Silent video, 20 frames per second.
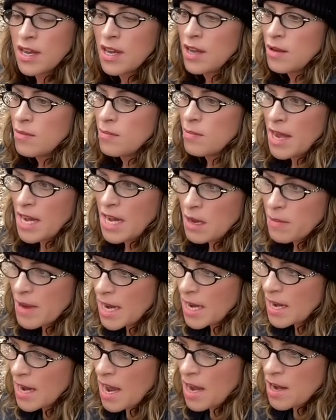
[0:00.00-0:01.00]
Many
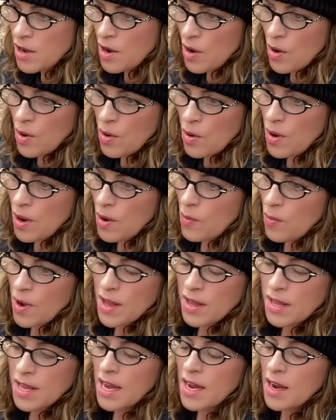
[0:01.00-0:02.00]
may not know
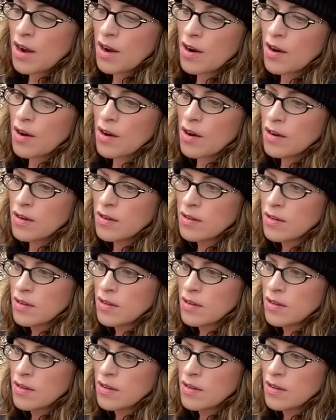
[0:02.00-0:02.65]
what they are,